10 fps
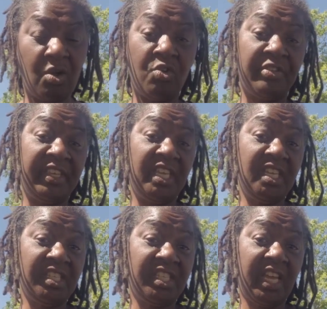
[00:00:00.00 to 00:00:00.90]
go on the
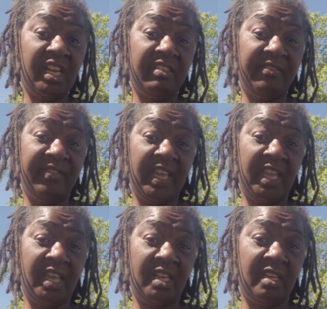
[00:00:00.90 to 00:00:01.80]
inside of the
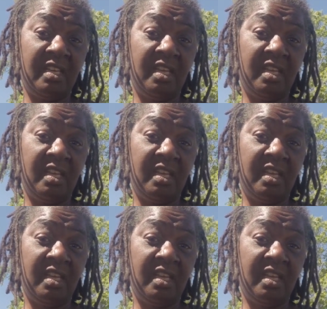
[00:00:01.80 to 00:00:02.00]
van